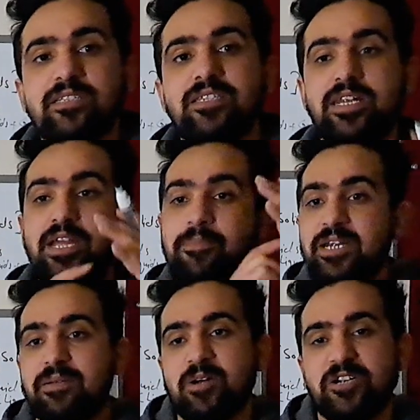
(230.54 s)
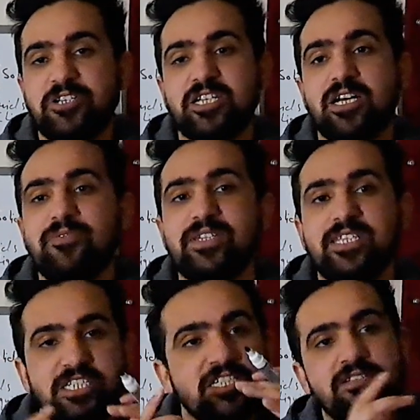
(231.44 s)
the neighboring particle with
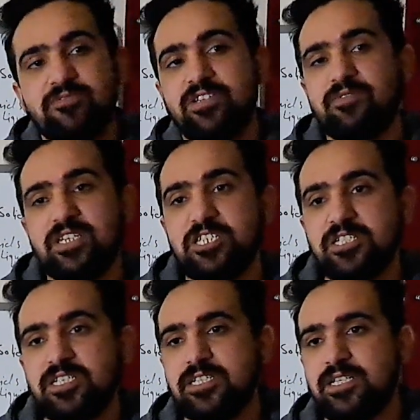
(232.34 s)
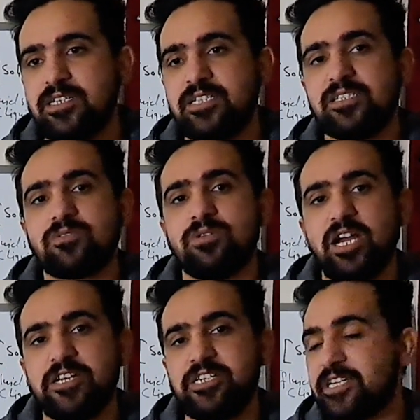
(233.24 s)
which it is
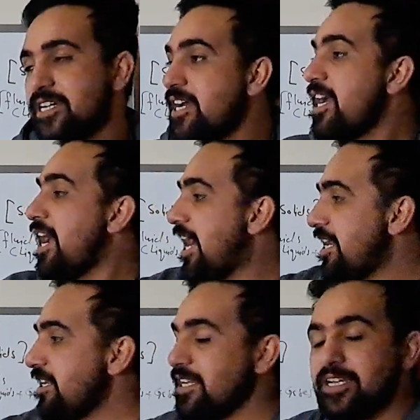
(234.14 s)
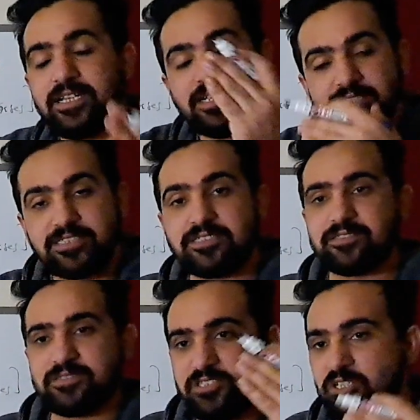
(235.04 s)
colliding. And
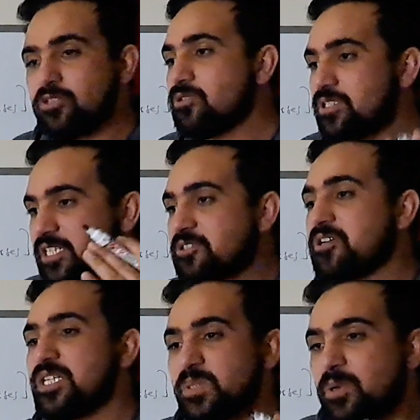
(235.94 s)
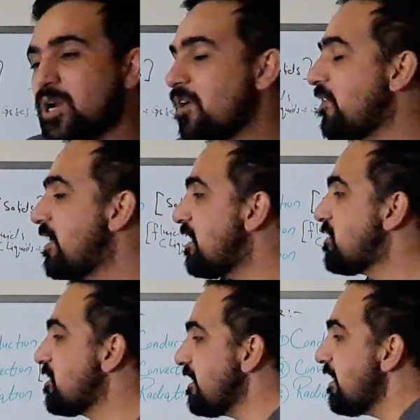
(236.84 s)
due to this transfer of
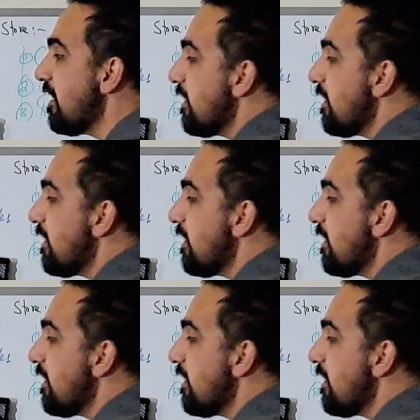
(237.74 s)
energy,